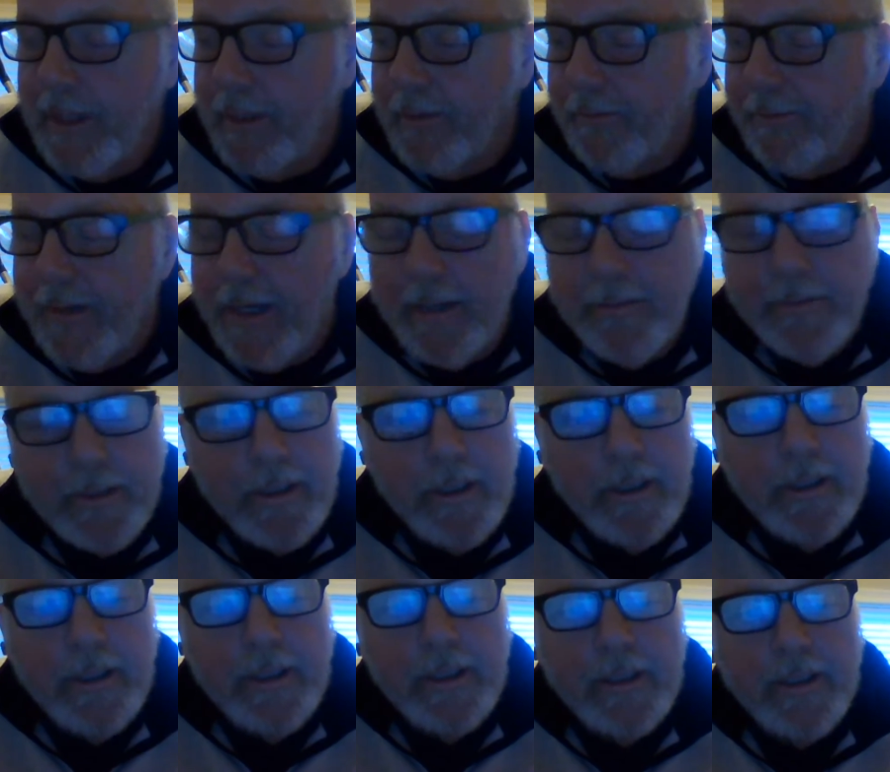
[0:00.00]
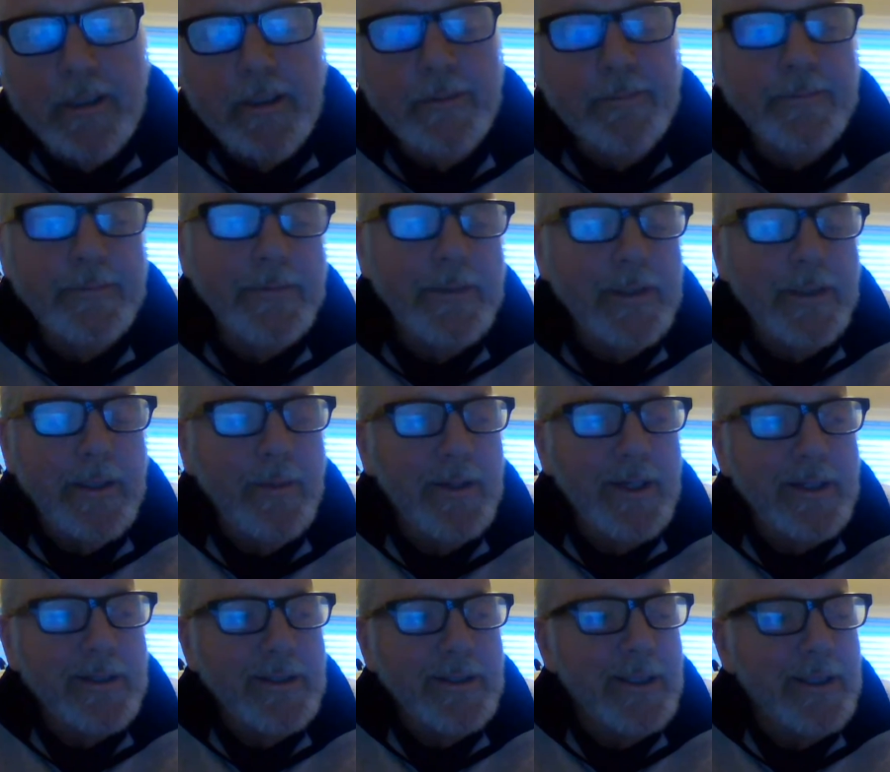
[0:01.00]
It's 5 o'clock. Little
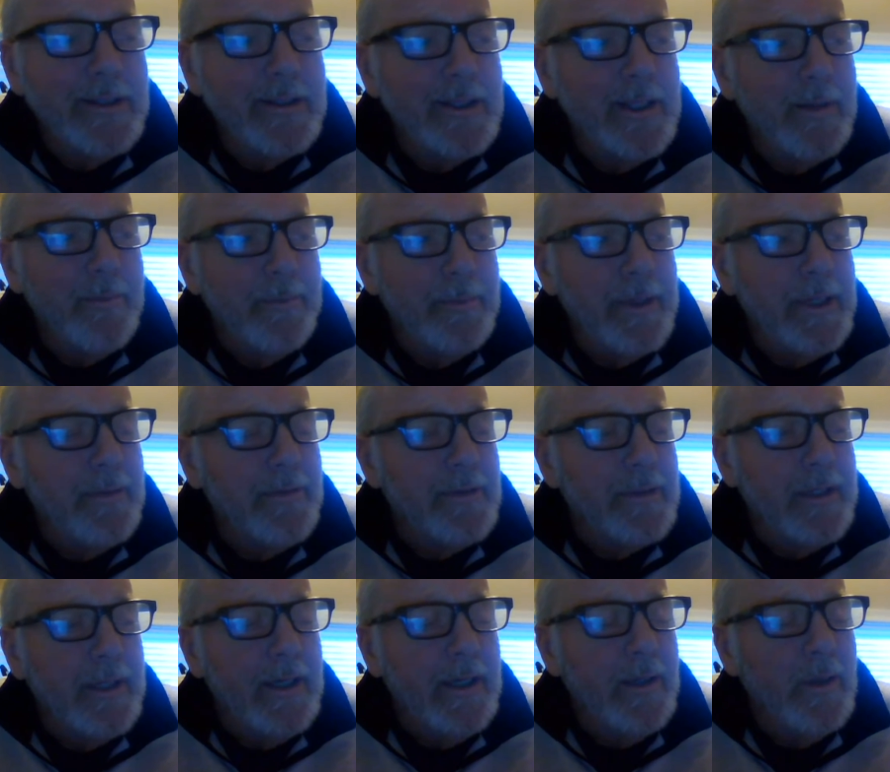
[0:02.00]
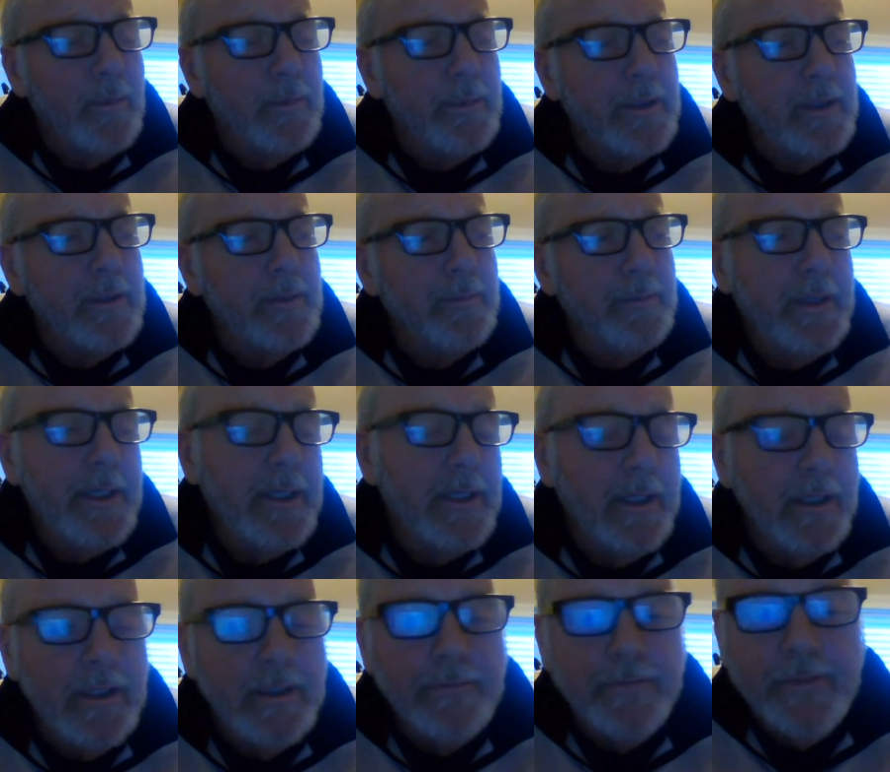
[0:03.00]
Rock's not that big of a town, but big
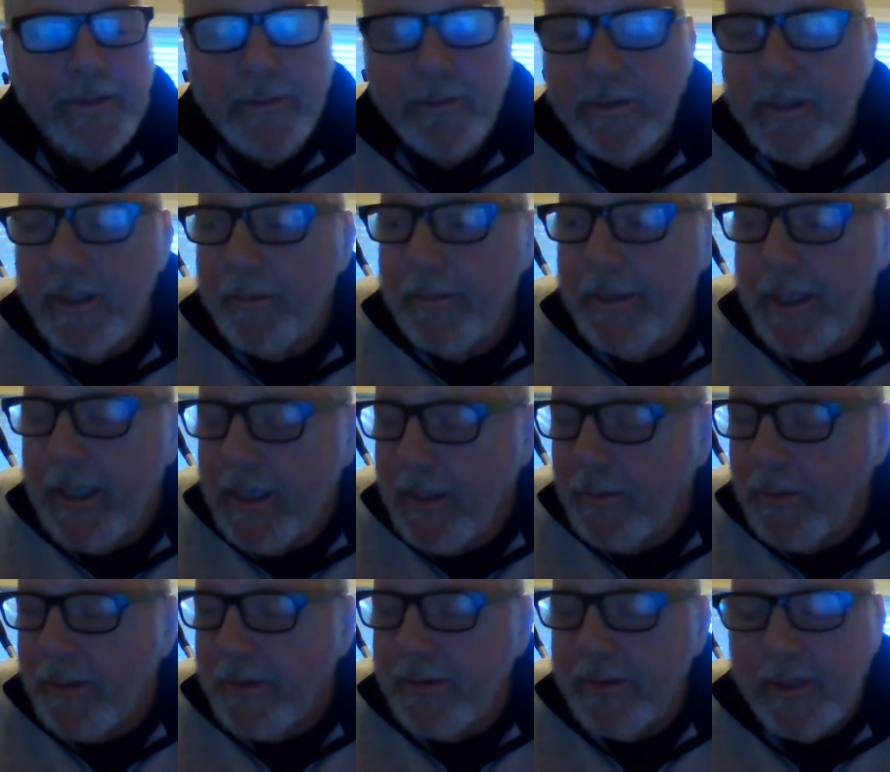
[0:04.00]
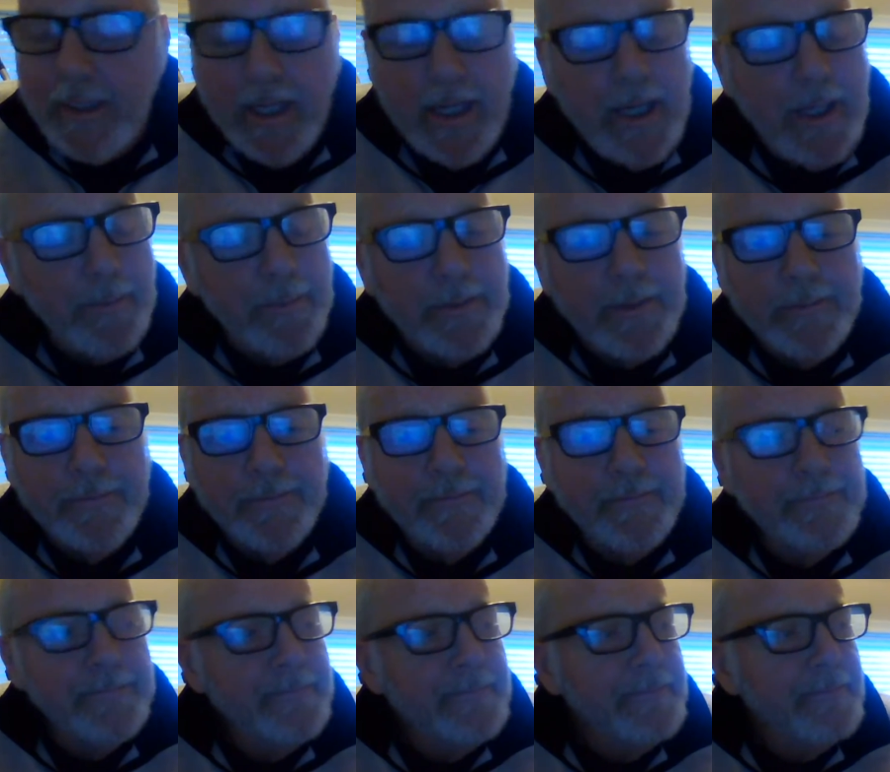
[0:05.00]
enough. And I was like, man, I don't want to stop. And,
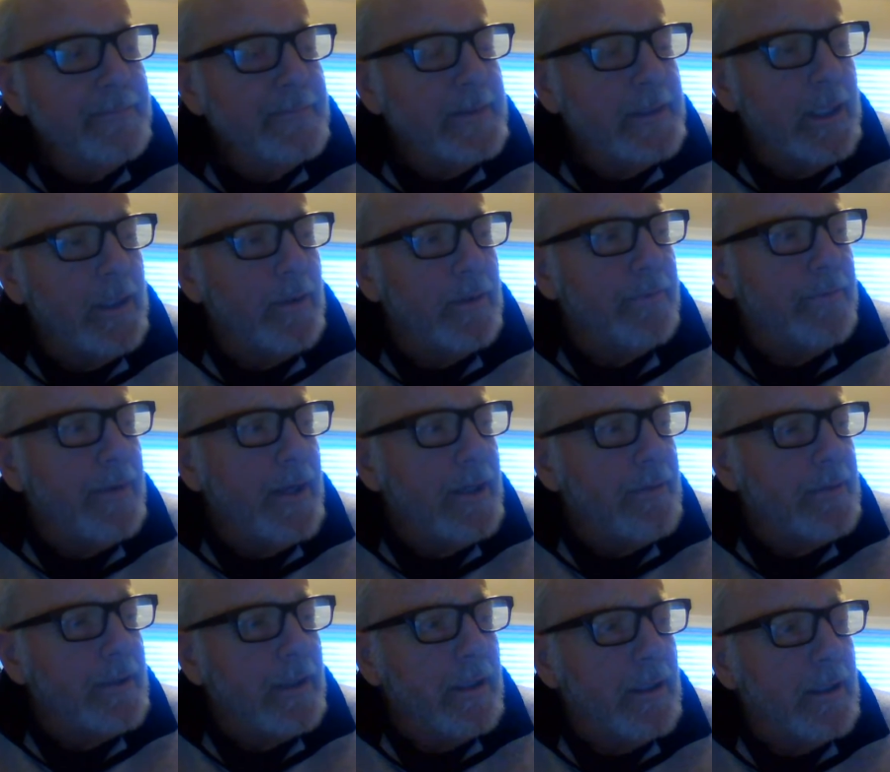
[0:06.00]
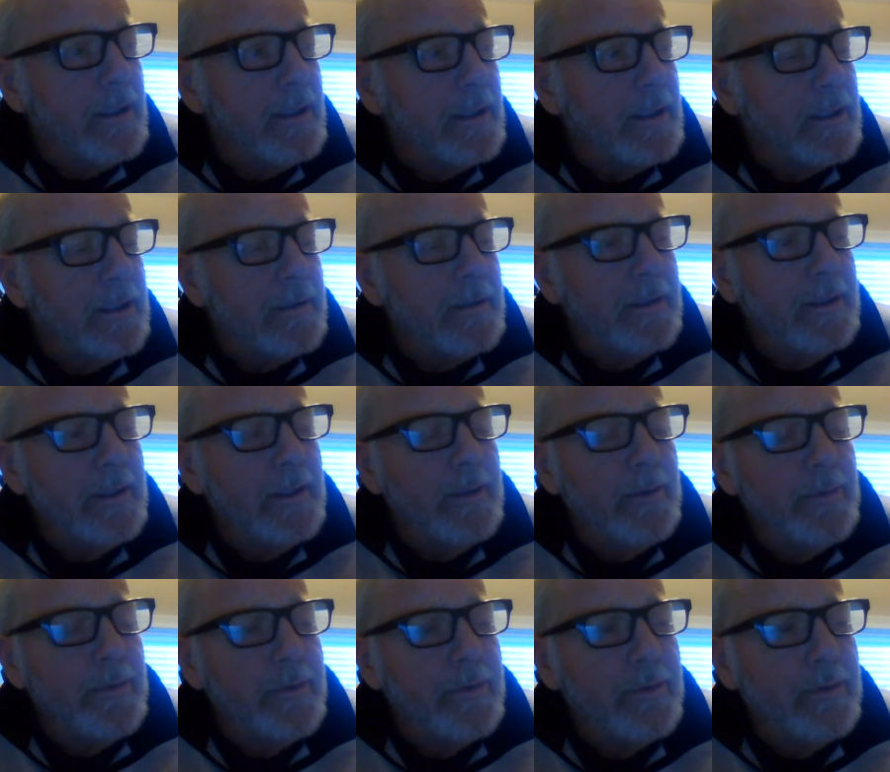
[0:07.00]
you know, it's 5 o'clock. And
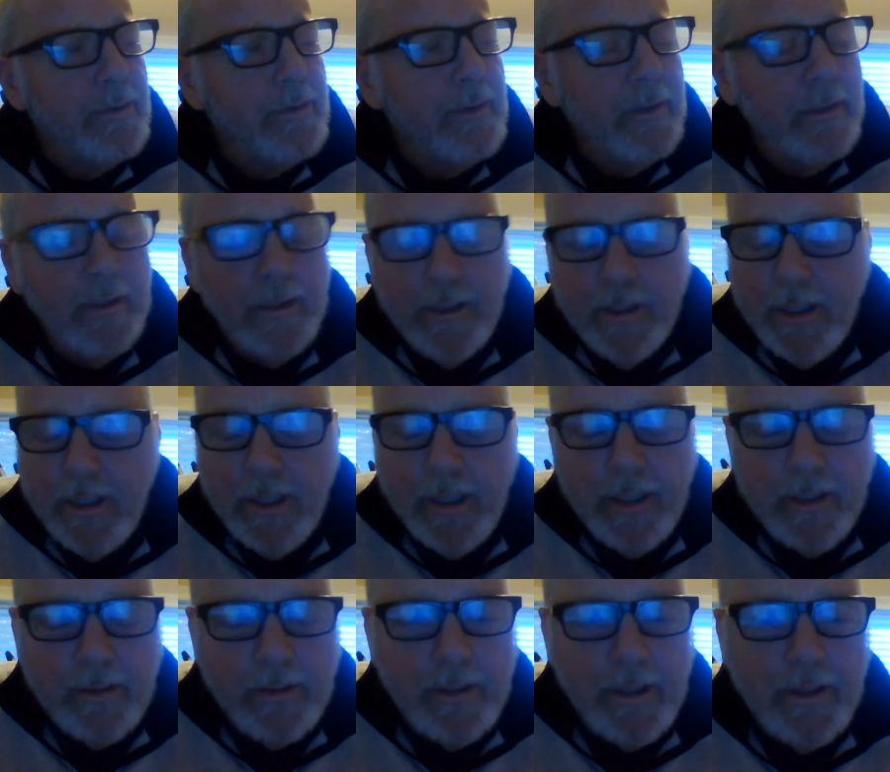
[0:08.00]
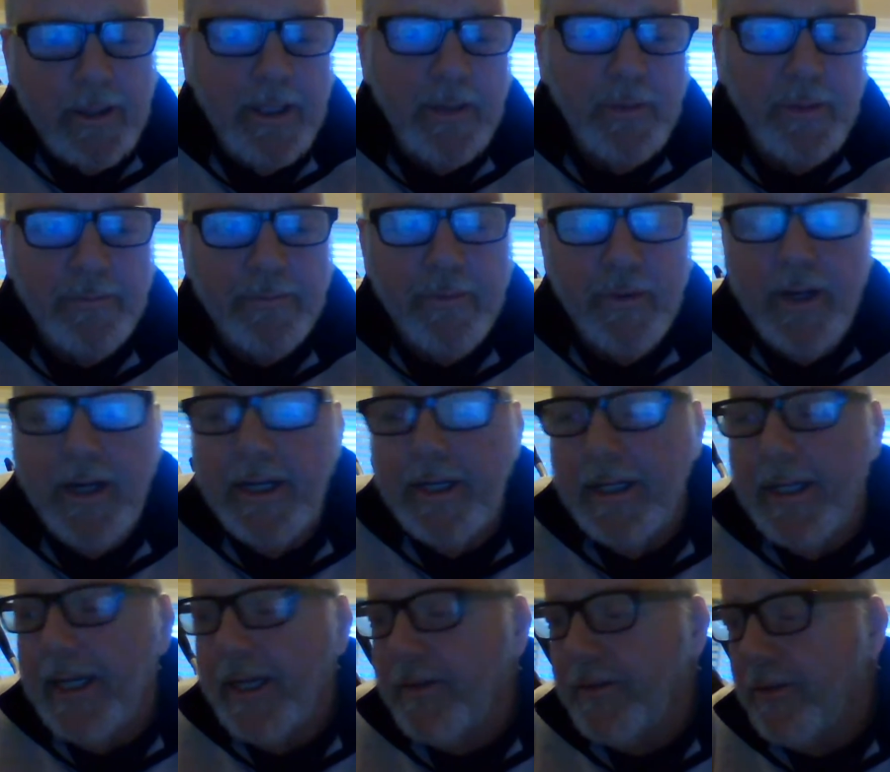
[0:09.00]
it was, I think it was a
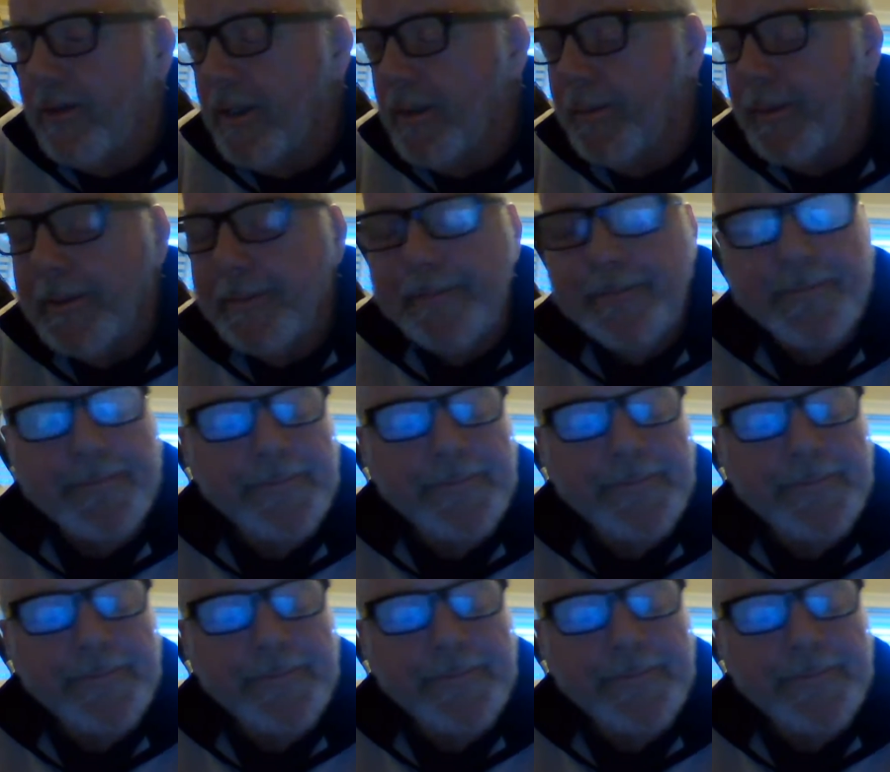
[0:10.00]
Friday, actually, but